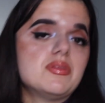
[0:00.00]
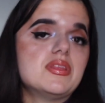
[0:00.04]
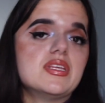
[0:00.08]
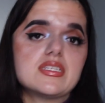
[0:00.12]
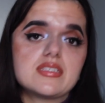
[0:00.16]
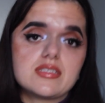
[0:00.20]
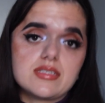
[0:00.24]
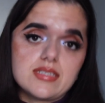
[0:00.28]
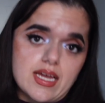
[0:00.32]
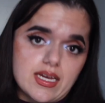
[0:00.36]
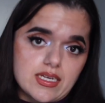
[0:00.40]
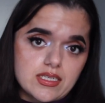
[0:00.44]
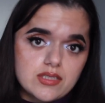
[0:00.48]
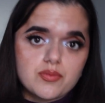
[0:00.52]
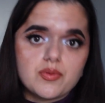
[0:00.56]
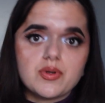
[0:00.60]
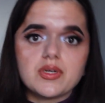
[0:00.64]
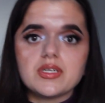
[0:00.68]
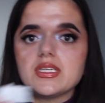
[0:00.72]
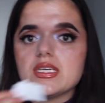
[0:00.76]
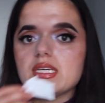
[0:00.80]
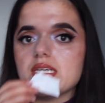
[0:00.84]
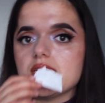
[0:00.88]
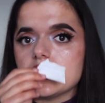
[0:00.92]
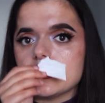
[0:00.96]
This next
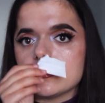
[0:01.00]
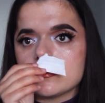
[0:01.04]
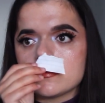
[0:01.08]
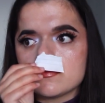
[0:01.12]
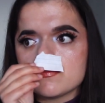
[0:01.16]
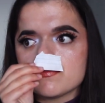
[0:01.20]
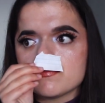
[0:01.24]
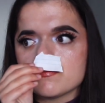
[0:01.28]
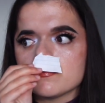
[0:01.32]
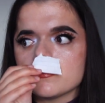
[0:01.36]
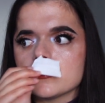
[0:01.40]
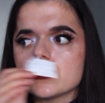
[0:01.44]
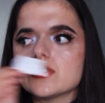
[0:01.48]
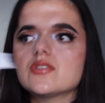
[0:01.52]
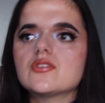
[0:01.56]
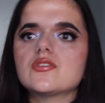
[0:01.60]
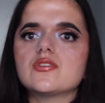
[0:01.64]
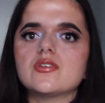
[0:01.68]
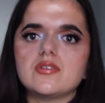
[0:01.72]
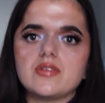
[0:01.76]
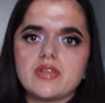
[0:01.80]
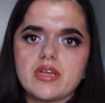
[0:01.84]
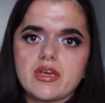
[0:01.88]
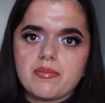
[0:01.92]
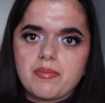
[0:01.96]
one is
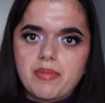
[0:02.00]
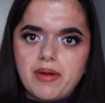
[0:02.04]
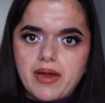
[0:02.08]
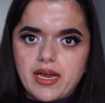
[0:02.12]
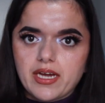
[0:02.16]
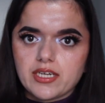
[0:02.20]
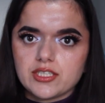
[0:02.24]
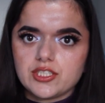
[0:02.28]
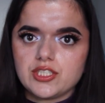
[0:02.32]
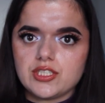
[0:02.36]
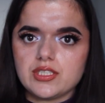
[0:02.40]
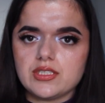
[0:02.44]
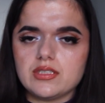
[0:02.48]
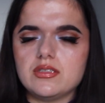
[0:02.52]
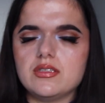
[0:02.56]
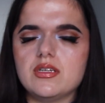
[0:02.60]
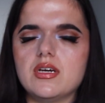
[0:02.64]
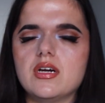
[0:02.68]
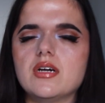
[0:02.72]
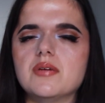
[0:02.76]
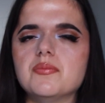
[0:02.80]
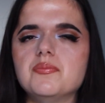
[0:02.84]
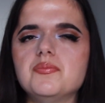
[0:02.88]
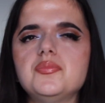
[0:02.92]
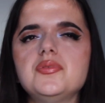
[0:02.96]
Soleil Passion,
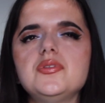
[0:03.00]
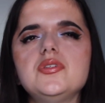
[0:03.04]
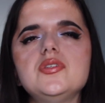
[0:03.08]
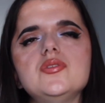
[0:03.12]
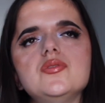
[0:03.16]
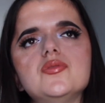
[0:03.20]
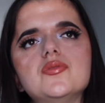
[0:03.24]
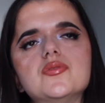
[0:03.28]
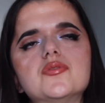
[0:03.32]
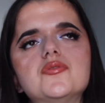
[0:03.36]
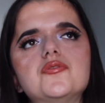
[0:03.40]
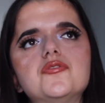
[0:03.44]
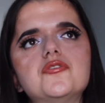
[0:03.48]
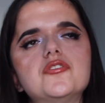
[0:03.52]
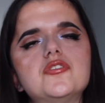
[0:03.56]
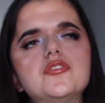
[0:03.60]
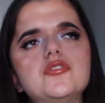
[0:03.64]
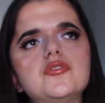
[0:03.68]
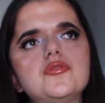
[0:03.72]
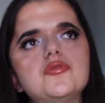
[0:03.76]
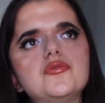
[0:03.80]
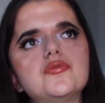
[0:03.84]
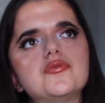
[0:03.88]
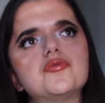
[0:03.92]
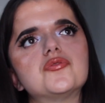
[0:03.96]
a
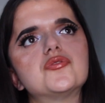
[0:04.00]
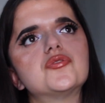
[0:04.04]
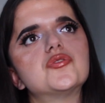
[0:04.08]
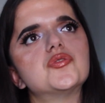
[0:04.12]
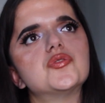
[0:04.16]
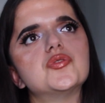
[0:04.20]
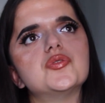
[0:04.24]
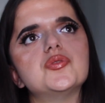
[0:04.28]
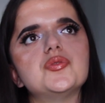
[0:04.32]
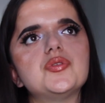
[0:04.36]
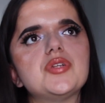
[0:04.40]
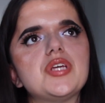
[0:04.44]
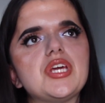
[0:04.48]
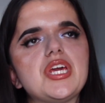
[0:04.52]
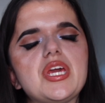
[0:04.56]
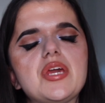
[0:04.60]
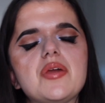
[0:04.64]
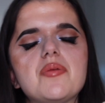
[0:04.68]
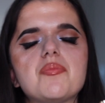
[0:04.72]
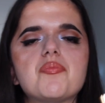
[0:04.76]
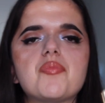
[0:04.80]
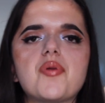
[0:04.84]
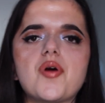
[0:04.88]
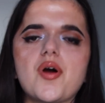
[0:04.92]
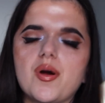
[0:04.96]
beautiful
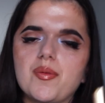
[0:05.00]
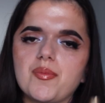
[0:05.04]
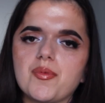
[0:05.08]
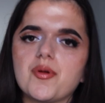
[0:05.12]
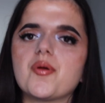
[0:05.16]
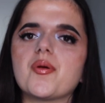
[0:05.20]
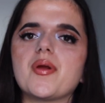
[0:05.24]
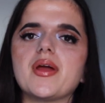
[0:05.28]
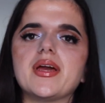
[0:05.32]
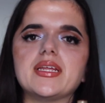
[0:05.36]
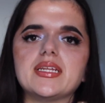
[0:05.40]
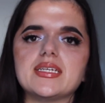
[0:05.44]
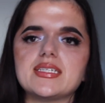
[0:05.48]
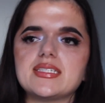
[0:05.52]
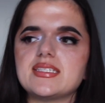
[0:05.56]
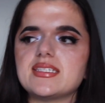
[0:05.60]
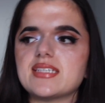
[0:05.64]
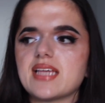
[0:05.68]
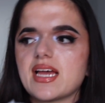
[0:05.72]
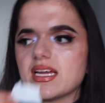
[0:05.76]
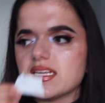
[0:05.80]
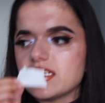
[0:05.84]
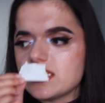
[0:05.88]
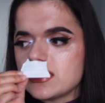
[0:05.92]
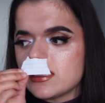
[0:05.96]
fruity pomegranate
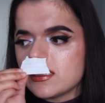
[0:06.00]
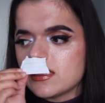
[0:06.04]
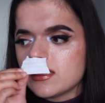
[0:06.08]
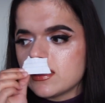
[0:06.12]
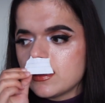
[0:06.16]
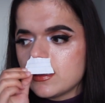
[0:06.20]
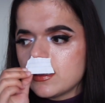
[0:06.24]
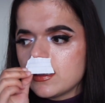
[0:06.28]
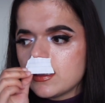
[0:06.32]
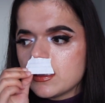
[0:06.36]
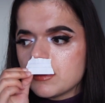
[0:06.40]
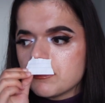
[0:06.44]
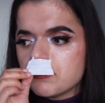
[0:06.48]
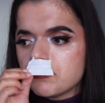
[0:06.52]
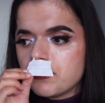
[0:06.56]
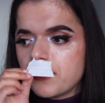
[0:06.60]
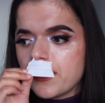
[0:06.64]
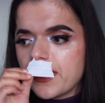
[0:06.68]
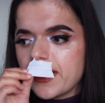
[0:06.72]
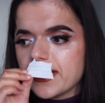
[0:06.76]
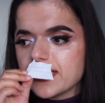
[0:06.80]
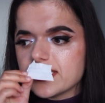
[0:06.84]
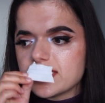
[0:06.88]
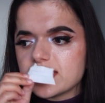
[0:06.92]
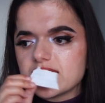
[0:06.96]
scent,
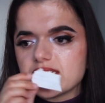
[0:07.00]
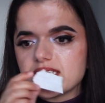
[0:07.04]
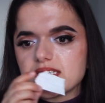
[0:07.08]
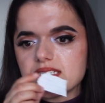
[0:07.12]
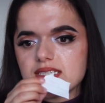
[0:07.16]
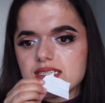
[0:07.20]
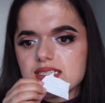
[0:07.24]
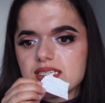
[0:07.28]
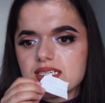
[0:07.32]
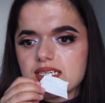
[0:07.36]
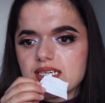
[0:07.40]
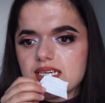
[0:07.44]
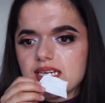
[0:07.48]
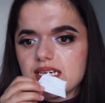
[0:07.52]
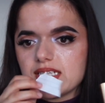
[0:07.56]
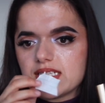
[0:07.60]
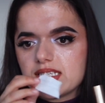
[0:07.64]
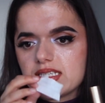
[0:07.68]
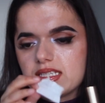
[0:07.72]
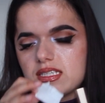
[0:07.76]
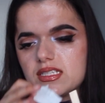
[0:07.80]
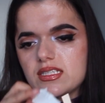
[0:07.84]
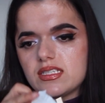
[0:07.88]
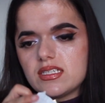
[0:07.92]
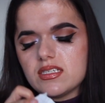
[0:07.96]
but
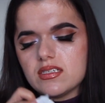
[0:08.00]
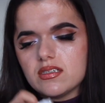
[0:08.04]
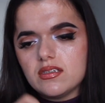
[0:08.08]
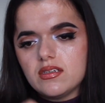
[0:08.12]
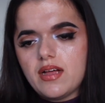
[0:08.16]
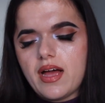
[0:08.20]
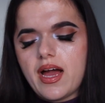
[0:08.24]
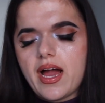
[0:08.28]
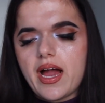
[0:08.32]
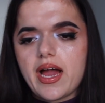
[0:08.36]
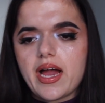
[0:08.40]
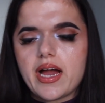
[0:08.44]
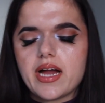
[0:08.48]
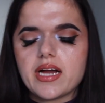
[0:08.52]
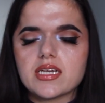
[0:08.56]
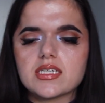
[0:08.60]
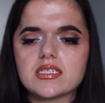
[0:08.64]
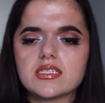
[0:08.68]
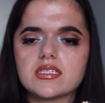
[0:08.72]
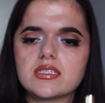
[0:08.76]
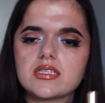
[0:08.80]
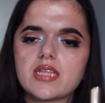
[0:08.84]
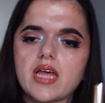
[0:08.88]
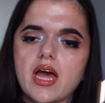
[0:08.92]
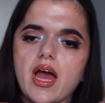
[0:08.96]
it still
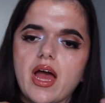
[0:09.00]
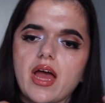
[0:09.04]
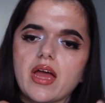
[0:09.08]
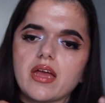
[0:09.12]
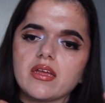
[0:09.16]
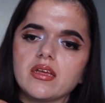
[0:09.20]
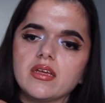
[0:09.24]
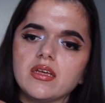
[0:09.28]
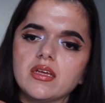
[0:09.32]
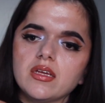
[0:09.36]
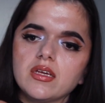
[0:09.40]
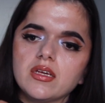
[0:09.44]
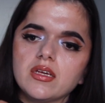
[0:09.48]
has that